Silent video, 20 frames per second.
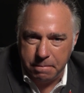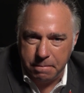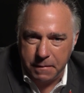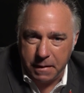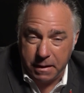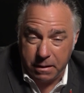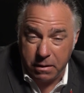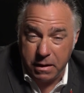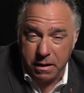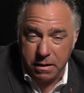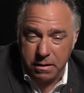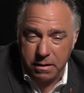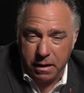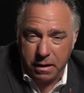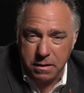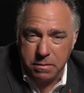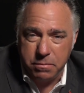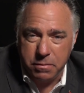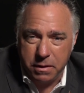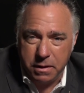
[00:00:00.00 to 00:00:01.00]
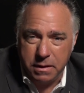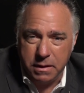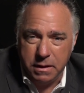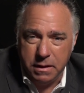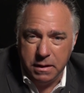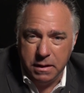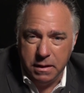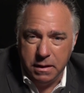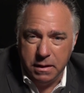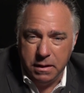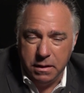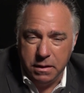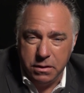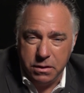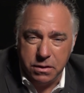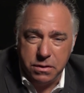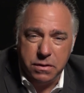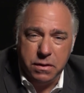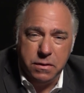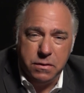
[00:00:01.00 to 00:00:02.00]
And they're getting desperate.
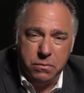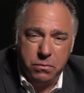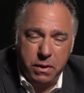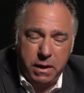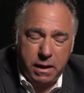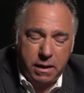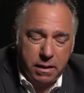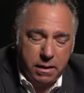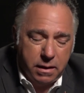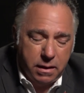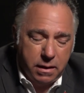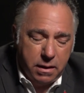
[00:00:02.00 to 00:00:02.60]
Just this week,